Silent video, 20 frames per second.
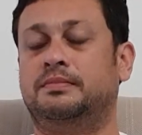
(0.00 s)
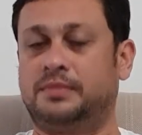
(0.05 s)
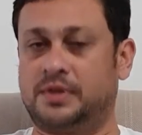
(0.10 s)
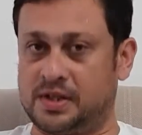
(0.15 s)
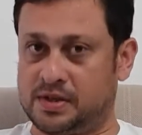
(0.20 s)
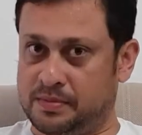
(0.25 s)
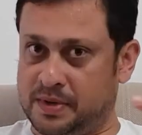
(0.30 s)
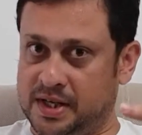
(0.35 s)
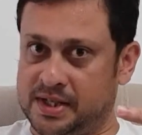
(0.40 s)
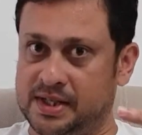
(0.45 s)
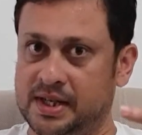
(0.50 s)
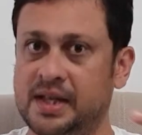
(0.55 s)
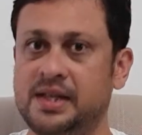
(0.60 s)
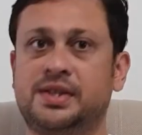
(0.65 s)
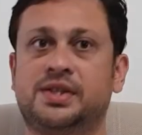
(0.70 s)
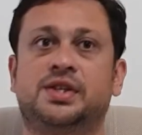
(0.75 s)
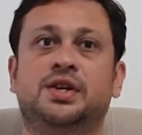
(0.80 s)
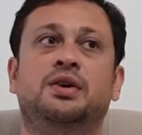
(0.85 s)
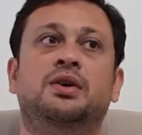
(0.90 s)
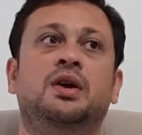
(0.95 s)
Does it make
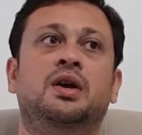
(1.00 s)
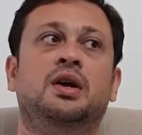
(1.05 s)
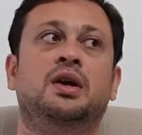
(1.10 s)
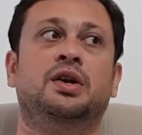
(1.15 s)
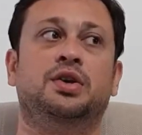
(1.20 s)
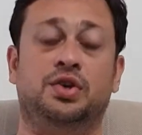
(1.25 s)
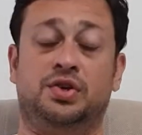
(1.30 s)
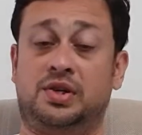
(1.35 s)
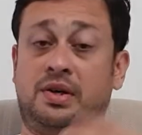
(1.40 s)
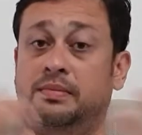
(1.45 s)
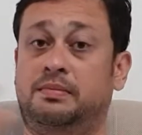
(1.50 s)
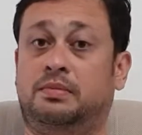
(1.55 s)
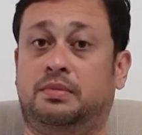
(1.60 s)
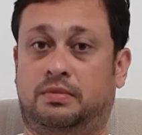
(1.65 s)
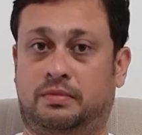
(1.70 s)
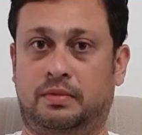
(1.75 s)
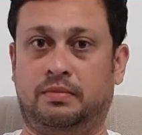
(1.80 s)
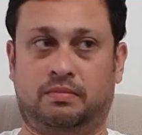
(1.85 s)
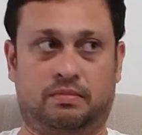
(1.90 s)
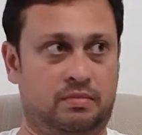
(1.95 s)
sense? So
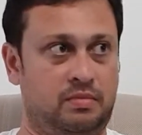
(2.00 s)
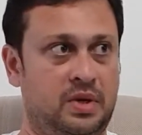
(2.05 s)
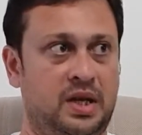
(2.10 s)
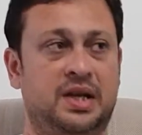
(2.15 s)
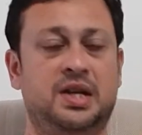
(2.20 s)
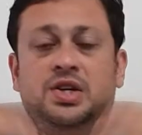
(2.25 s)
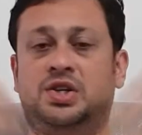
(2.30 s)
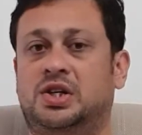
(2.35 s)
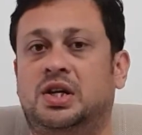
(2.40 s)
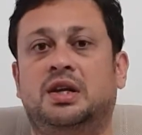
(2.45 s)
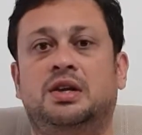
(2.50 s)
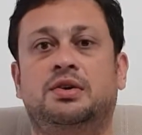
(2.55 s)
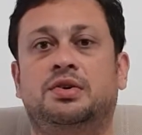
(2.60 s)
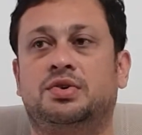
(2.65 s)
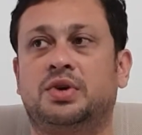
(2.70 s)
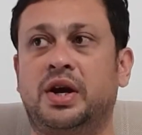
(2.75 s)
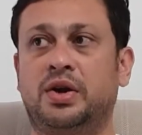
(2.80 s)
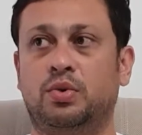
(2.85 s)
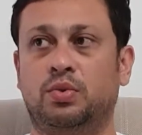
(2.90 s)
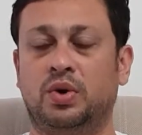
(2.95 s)
initially you're
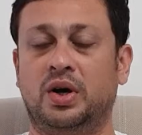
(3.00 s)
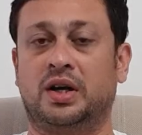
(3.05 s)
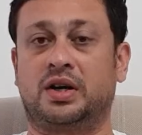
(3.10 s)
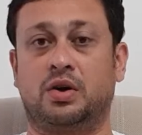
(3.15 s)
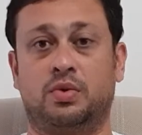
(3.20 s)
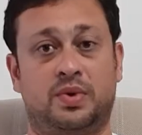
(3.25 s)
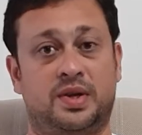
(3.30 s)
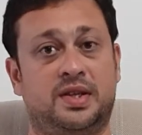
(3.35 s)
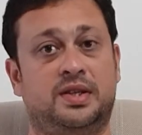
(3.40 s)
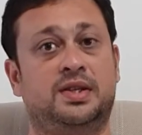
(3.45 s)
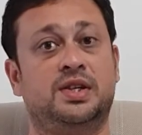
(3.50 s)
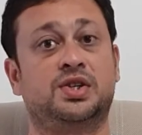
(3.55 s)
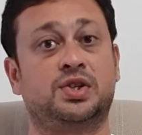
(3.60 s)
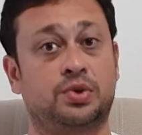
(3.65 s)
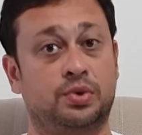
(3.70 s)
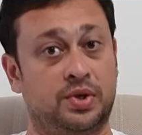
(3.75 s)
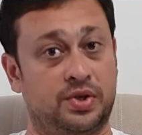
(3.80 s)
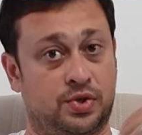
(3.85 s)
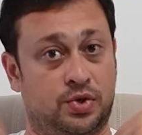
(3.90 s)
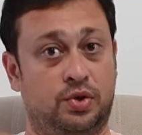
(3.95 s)
trying to work out whether this
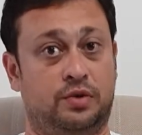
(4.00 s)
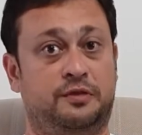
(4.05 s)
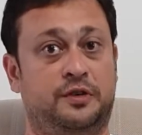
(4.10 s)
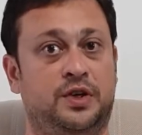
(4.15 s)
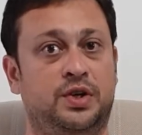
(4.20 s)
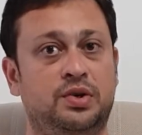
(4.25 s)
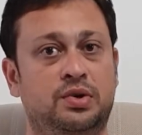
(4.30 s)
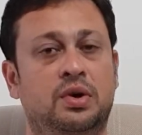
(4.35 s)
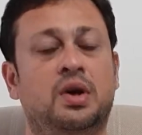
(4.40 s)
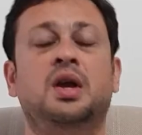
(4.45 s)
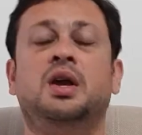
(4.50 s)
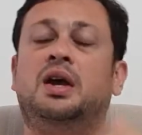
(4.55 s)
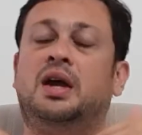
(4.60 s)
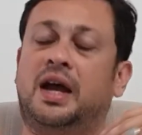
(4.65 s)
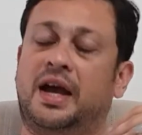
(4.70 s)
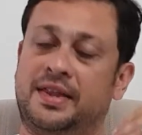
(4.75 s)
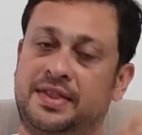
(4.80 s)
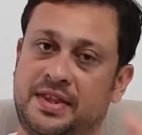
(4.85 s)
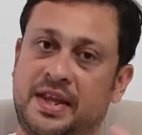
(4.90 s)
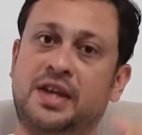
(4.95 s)
school is good for you,
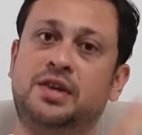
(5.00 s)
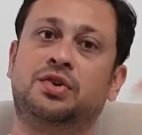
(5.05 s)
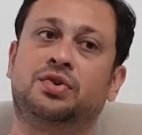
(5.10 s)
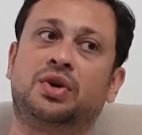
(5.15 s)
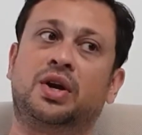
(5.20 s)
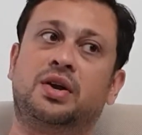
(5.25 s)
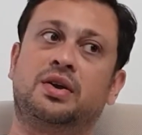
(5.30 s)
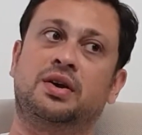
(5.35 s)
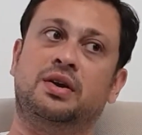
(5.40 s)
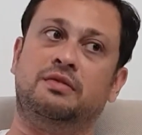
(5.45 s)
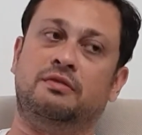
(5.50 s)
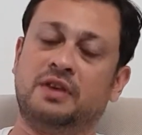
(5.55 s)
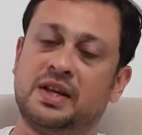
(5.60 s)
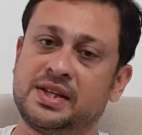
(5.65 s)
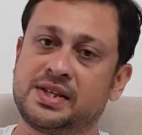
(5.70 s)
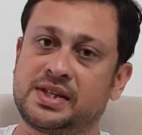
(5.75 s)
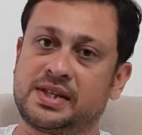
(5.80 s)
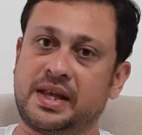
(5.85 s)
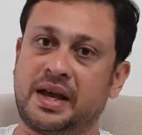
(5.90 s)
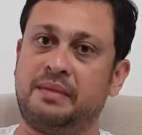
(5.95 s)
and then you're trying to
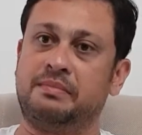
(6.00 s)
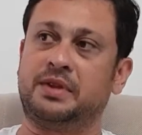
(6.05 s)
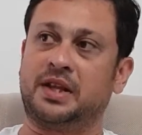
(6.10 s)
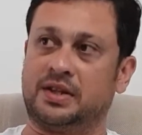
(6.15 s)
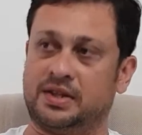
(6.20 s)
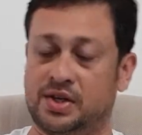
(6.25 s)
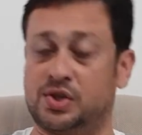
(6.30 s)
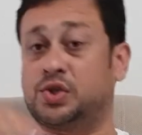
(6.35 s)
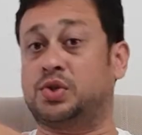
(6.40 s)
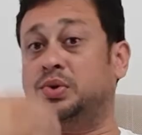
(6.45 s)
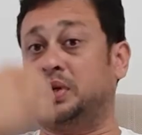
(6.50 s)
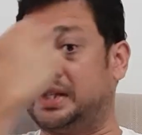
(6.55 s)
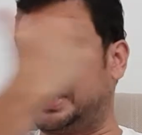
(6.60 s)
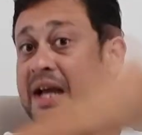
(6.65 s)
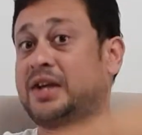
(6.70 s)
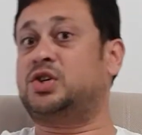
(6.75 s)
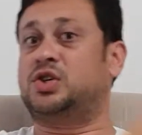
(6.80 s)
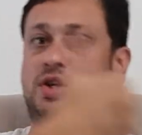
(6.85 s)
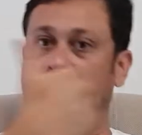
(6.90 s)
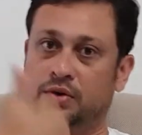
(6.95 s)
convince them that this school is
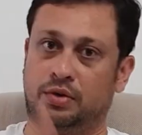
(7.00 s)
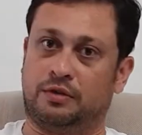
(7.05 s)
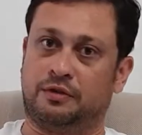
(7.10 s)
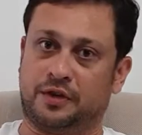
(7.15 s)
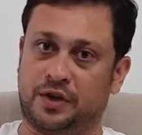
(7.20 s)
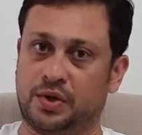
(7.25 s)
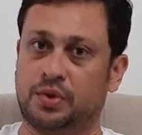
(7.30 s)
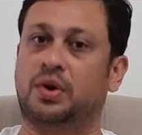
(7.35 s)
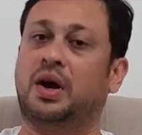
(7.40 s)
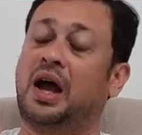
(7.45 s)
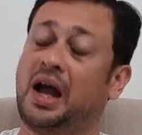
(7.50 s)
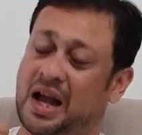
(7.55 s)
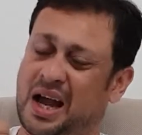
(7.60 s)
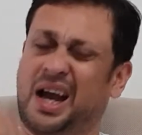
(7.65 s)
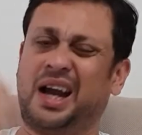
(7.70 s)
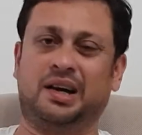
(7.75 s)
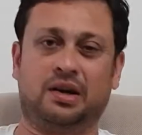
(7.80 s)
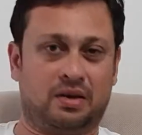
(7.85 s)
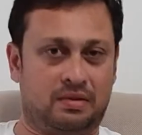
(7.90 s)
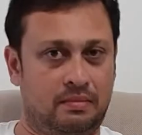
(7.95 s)
actually good for you,
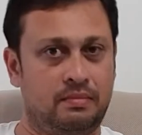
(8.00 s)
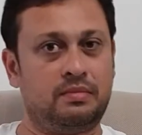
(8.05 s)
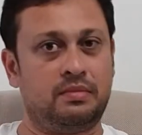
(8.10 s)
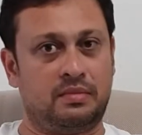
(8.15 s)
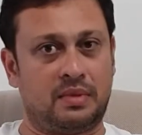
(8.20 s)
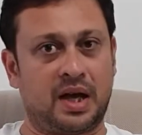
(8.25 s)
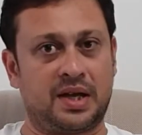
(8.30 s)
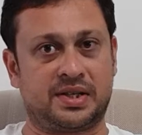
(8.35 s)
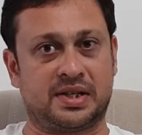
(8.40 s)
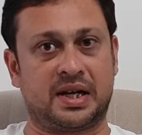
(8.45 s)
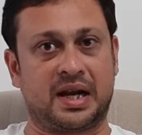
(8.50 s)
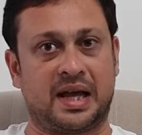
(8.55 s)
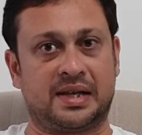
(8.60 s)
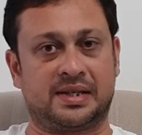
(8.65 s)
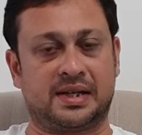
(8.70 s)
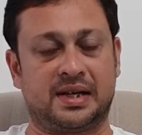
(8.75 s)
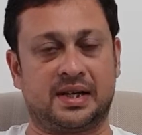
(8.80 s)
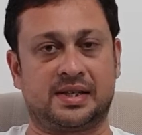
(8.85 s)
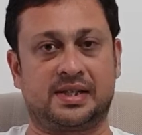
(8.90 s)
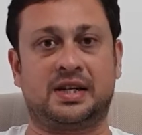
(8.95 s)
and as
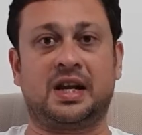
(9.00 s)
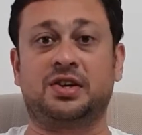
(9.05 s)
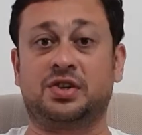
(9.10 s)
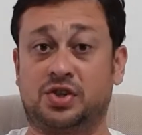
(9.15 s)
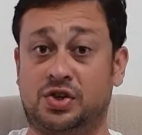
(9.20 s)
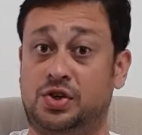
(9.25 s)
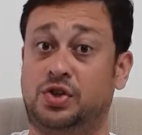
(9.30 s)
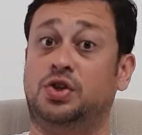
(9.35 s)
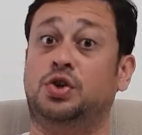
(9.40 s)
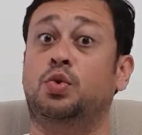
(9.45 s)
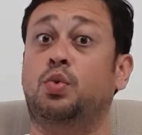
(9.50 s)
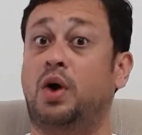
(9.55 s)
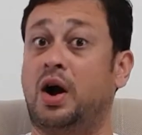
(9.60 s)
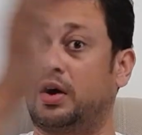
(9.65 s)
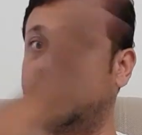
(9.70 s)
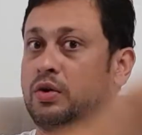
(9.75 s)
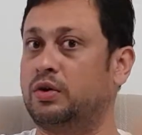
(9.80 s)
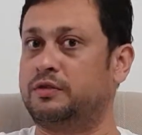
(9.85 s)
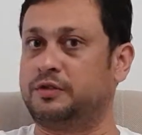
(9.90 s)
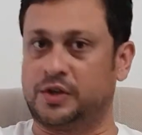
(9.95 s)
an extension, you are
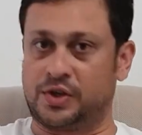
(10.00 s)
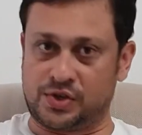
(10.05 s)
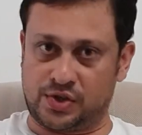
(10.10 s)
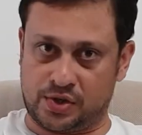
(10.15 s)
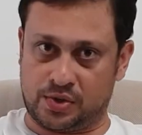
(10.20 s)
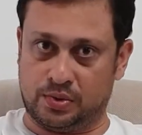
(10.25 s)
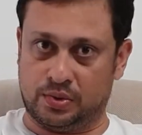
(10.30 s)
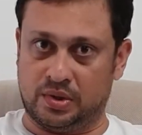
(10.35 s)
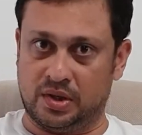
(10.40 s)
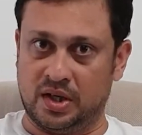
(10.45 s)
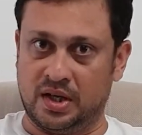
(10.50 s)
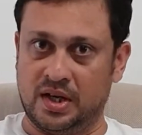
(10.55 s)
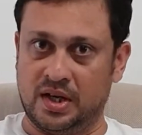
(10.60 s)
good for the school.